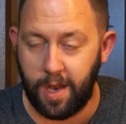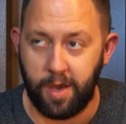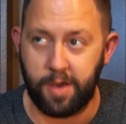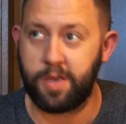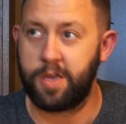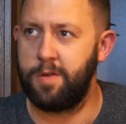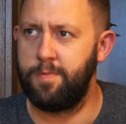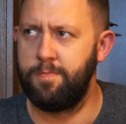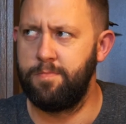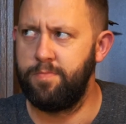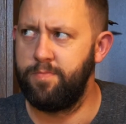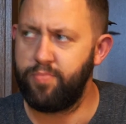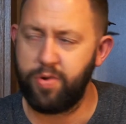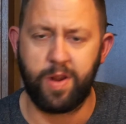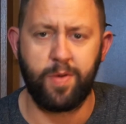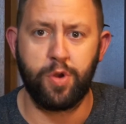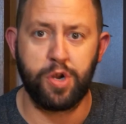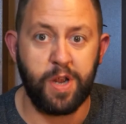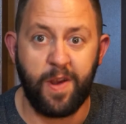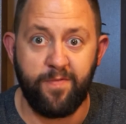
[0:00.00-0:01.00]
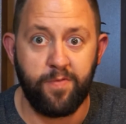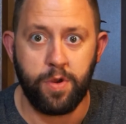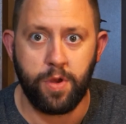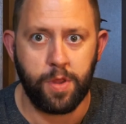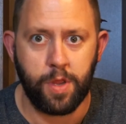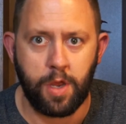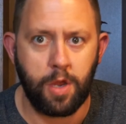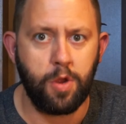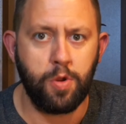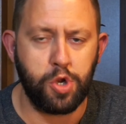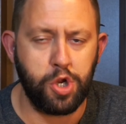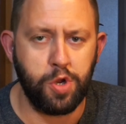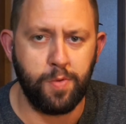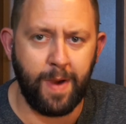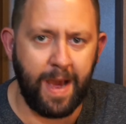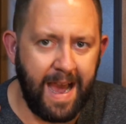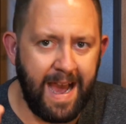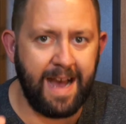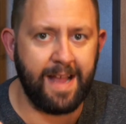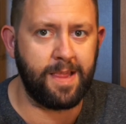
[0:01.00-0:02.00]
like pretty much every other
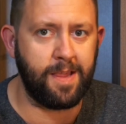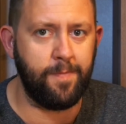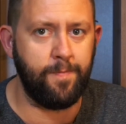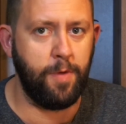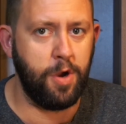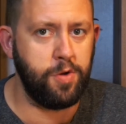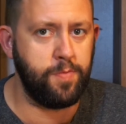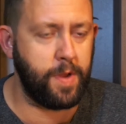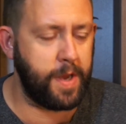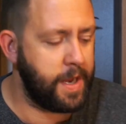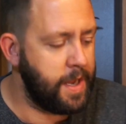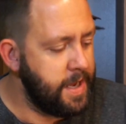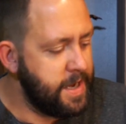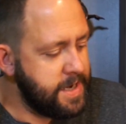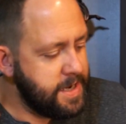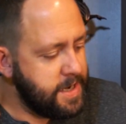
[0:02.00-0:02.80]
YouTuber at the moment.